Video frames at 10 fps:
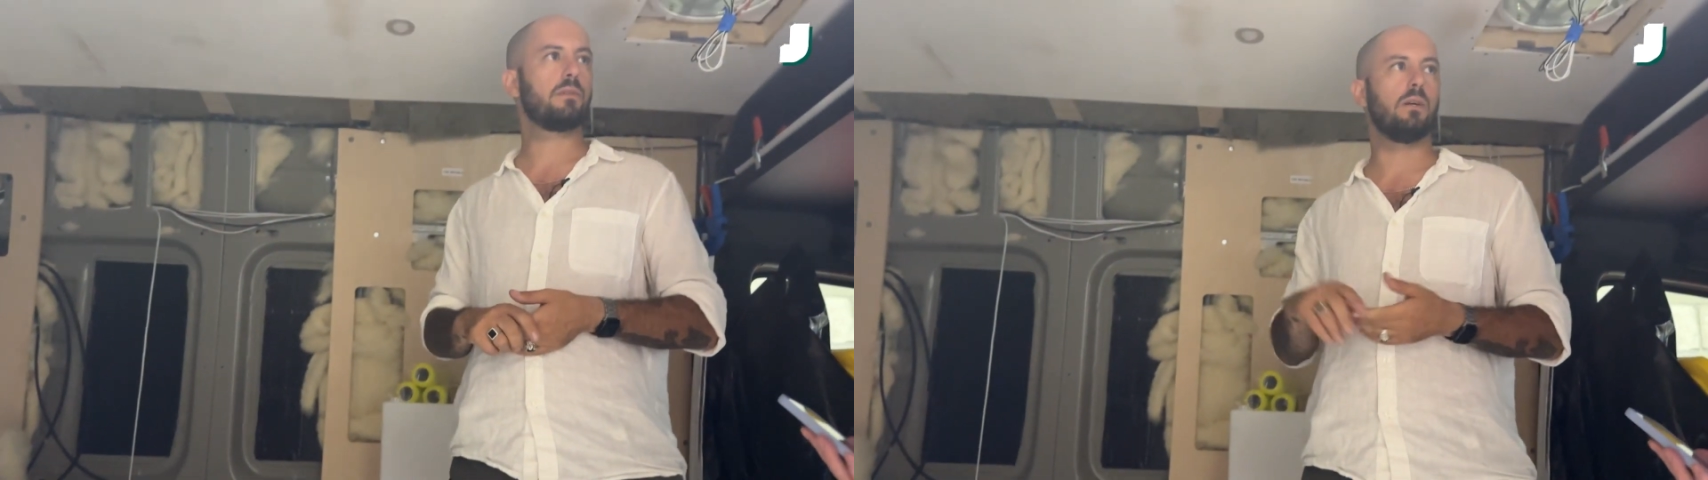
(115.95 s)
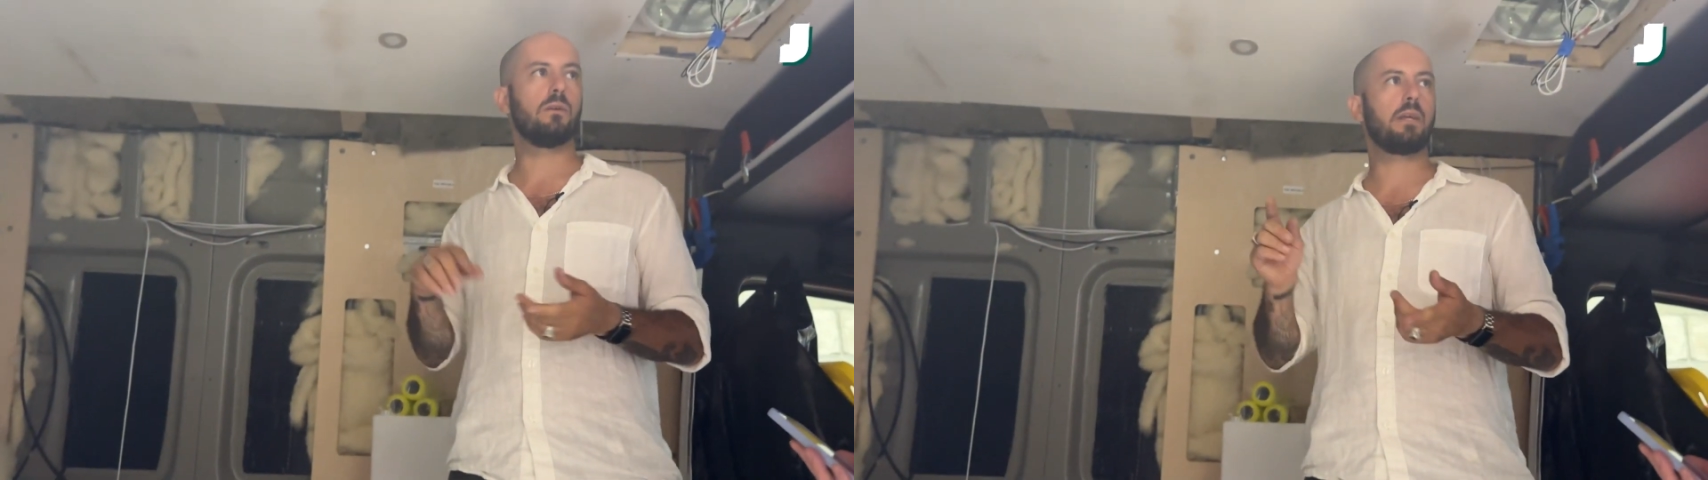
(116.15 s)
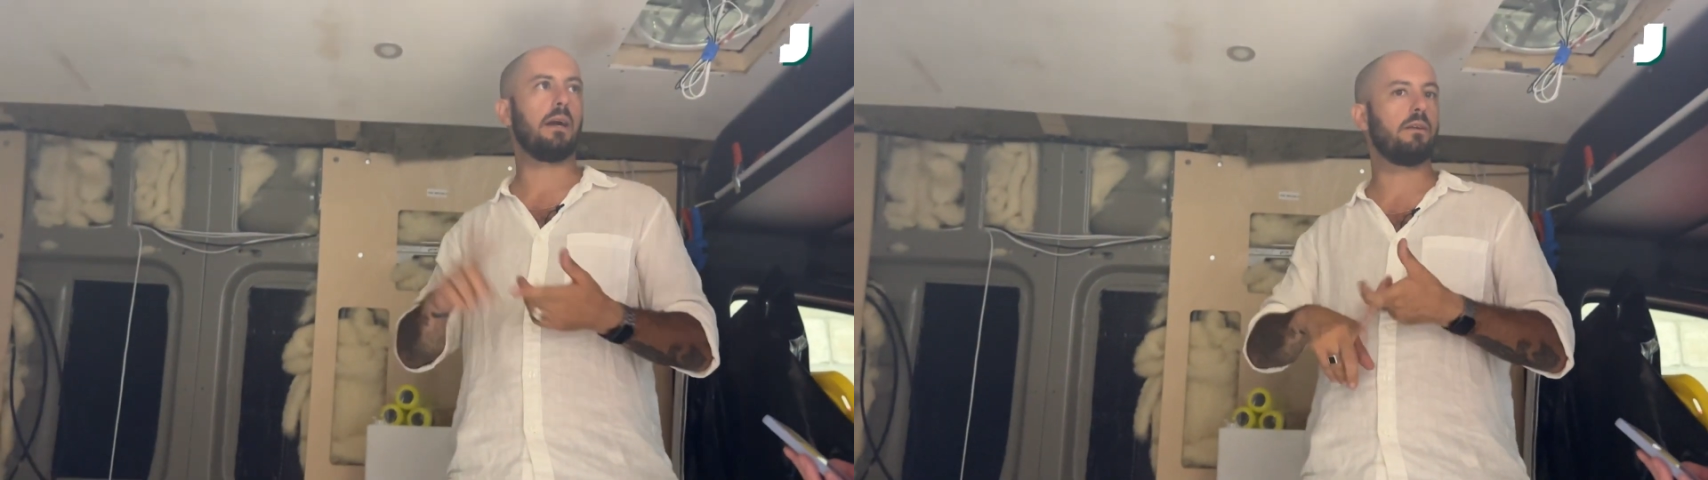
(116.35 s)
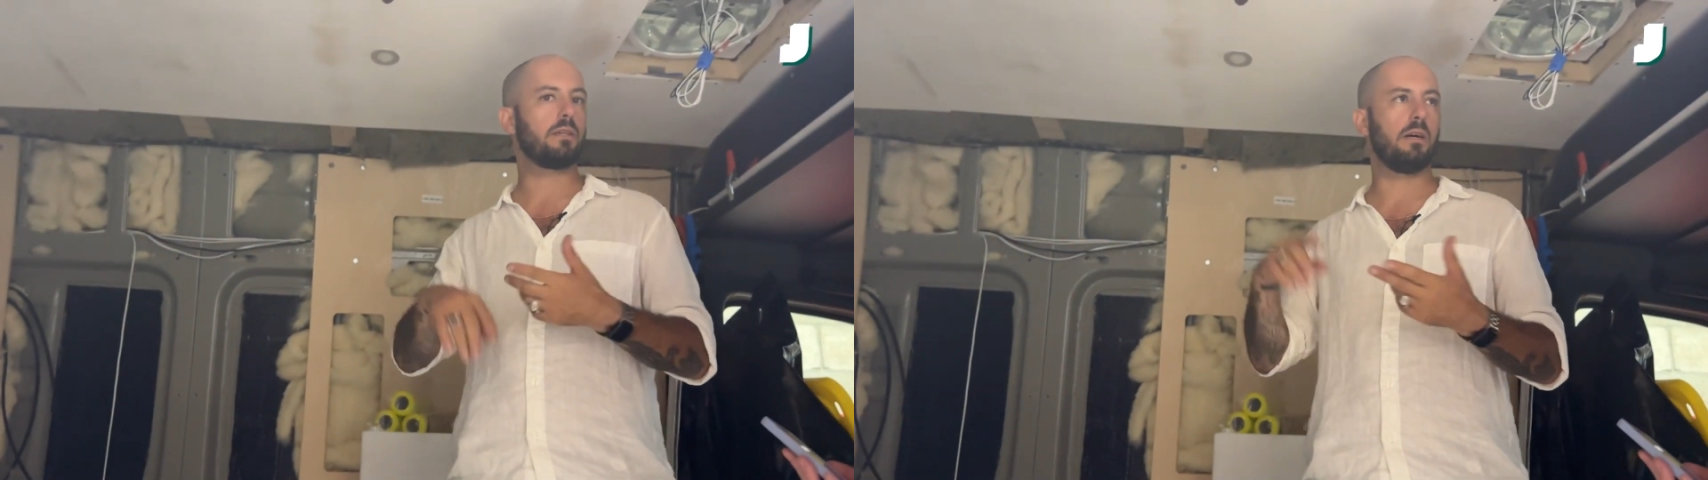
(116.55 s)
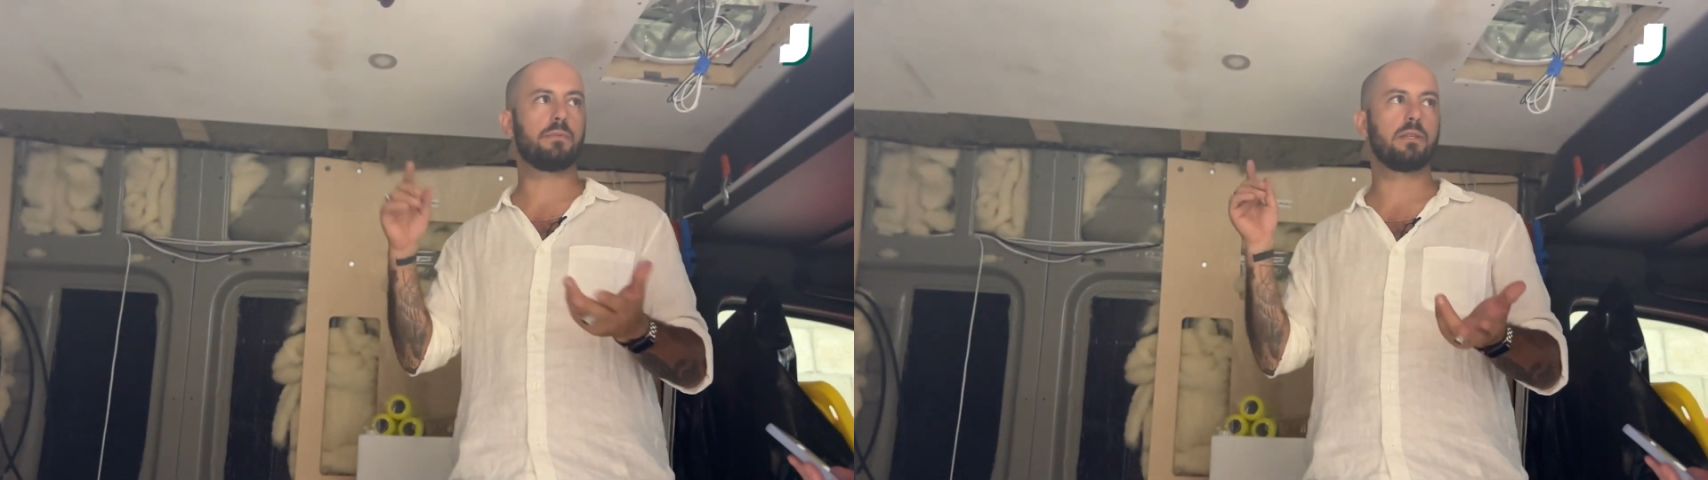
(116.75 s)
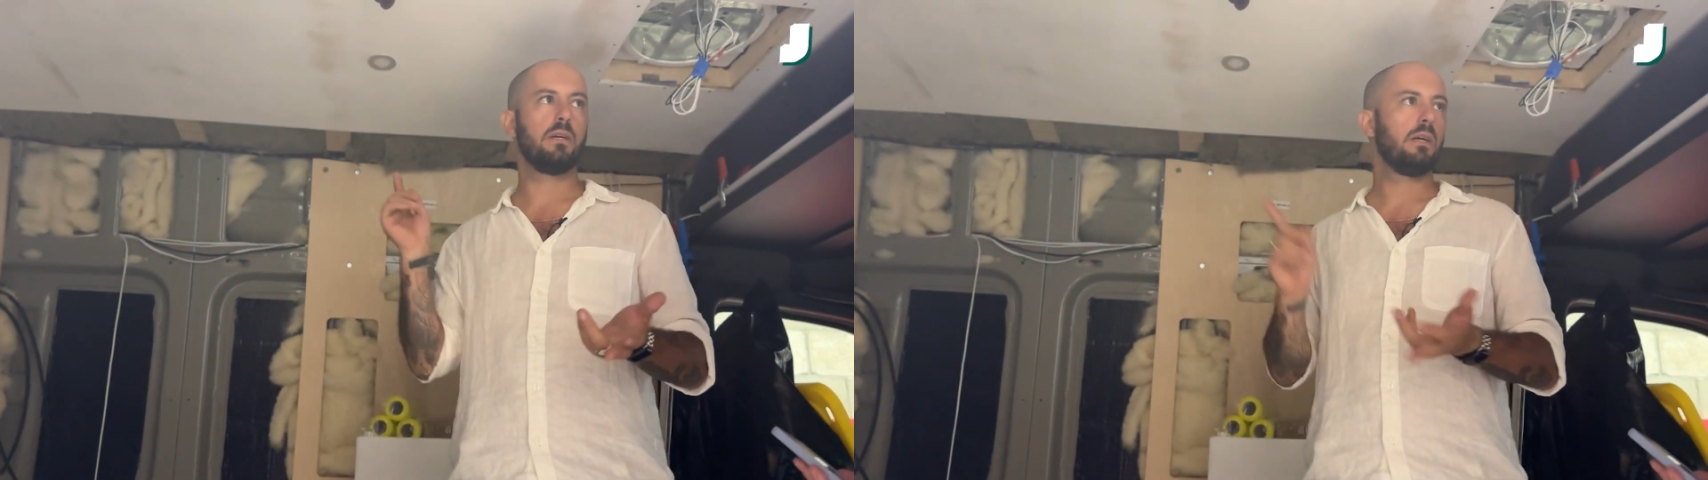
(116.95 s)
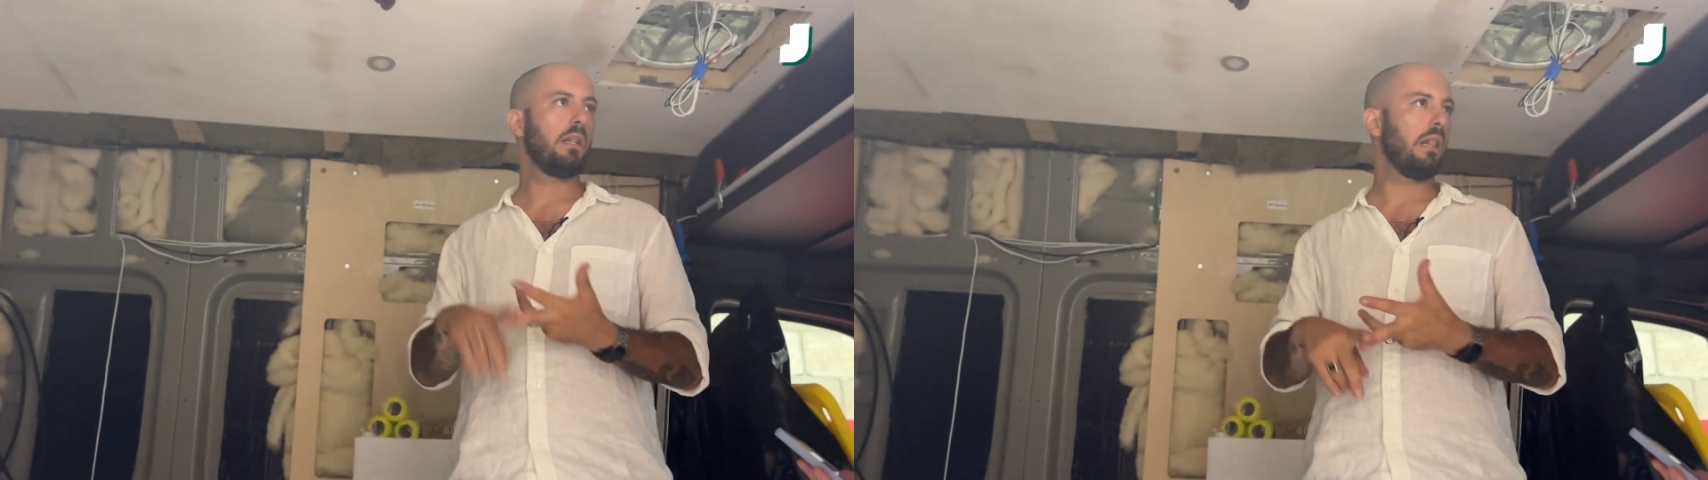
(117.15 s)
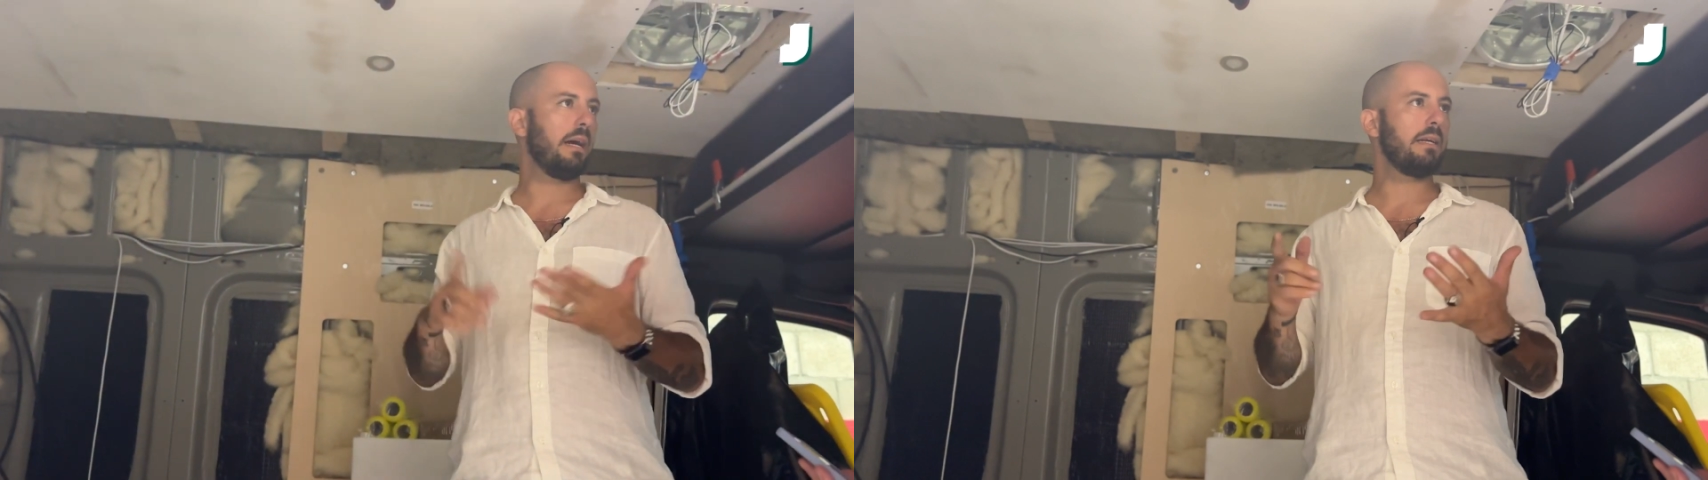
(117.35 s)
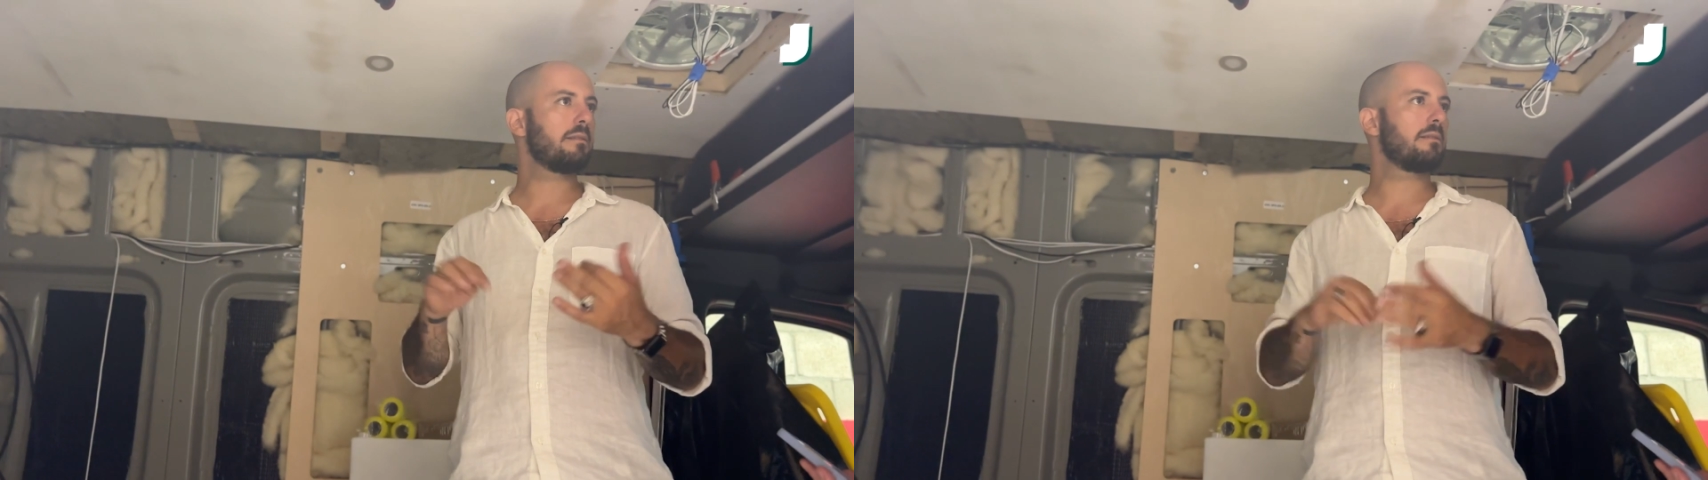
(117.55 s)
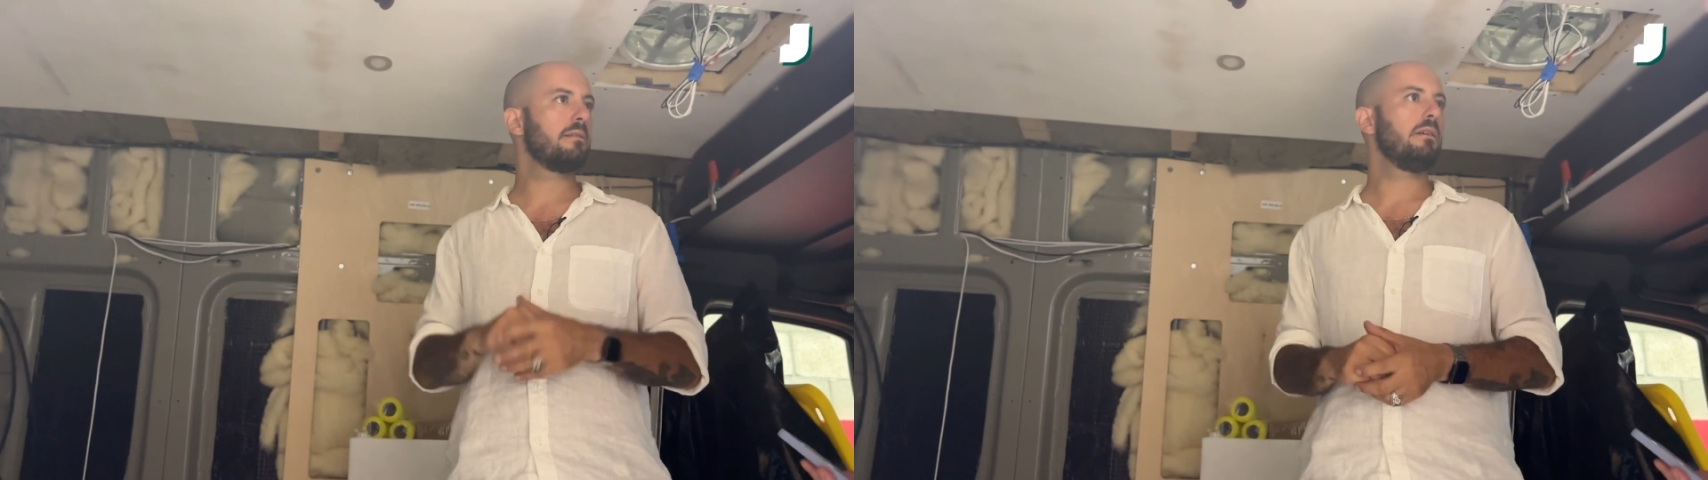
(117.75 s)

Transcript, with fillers: So countertops, lights,